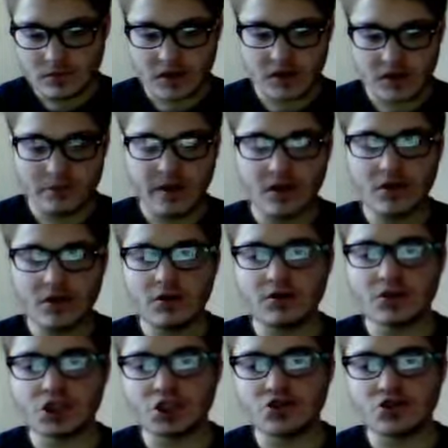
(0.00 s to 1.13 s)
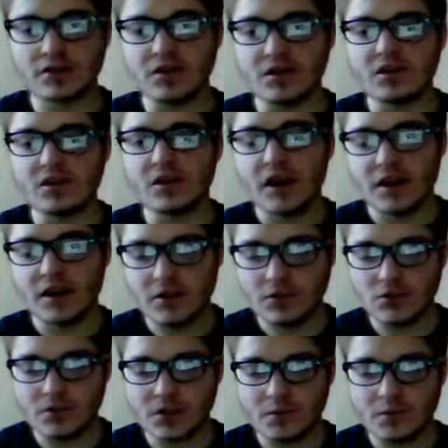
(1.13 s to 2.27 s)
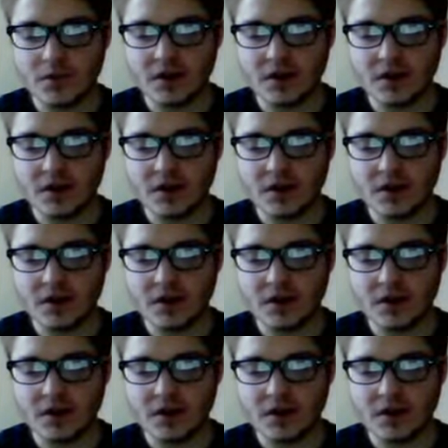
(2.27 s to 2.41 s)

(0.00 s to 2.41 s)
in the middle of the street. And you know what